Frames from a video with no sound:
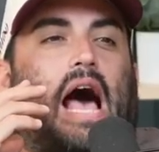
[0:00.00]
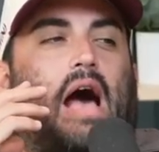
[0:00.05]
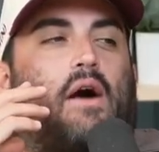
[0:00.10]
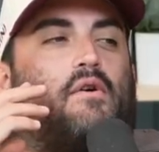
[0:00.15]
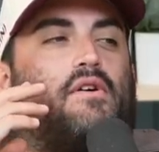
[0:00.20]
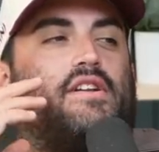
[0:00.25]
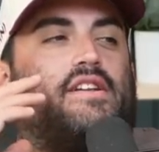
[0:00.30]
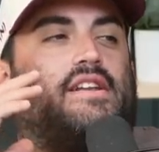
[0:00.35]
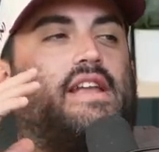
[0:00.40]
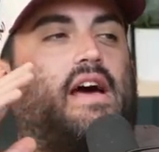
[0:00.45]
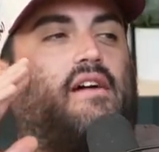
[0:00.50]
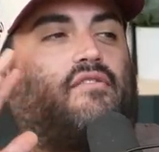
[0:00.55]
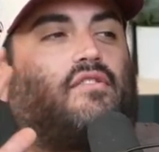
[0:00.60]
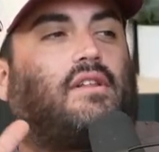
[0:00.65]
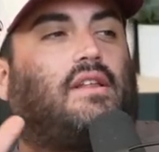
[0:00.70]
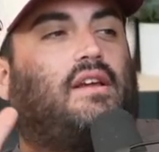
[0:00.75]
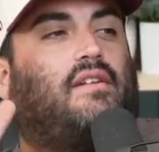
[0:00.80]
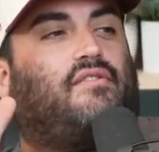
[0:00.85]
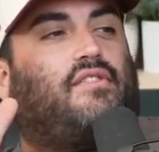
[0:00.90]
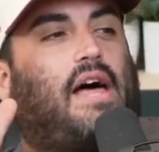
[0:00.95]
would never
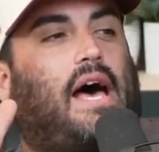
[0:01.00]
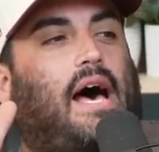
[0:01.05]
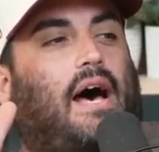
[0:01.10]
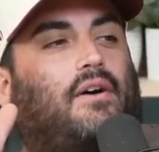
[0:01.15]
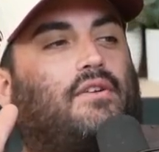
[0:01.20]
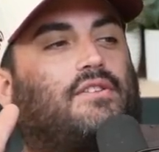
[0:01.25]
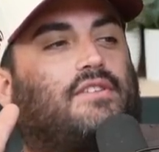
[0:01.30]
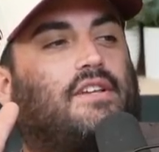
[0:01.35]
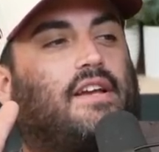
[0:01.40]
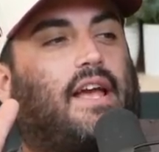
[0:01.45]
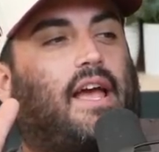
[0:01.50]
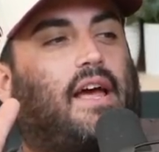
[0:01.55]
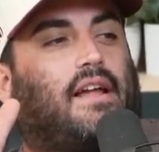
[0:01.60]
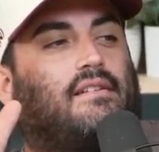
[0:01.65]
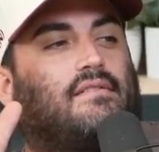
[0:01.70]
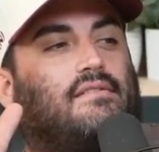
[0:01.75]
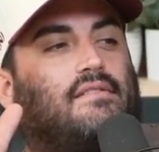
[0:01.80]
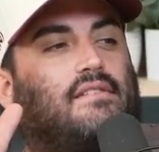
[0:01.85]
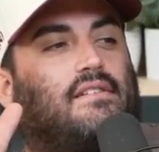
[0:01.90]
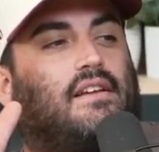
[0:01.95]
leave the house
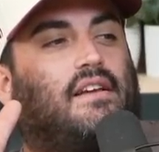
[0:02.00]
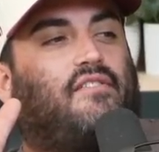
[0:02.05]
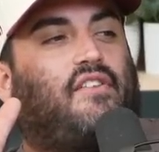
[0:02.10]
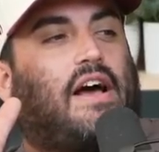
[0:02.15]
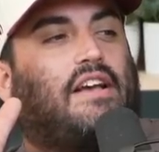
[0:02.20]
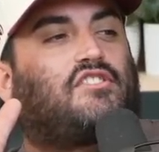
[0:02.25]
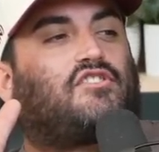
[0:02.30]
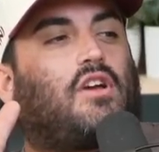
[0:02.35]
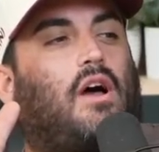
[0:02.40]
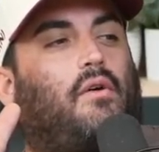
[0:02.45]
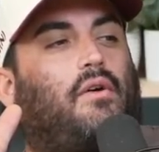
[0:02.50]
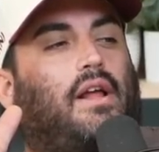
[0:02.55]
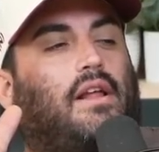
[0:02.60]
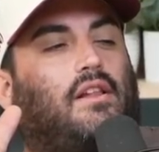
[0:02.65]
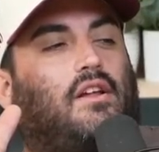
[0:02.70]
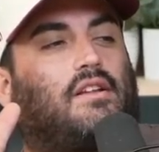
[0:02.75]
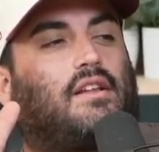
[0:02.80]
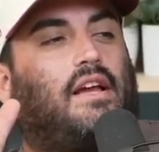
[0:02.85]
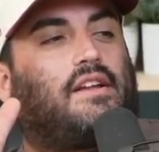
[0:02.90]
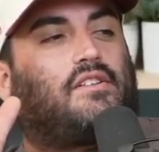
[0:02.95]
again. If I saw what I
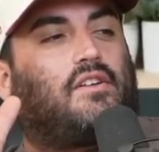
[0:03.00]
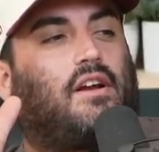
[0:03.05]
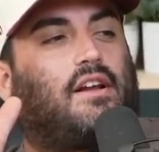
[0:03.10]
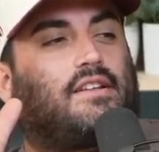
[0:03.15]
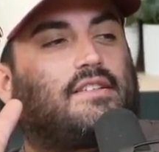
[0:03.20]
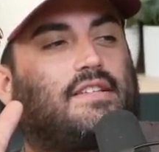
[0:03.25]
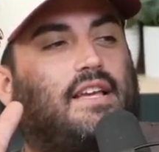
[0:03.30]
looked like during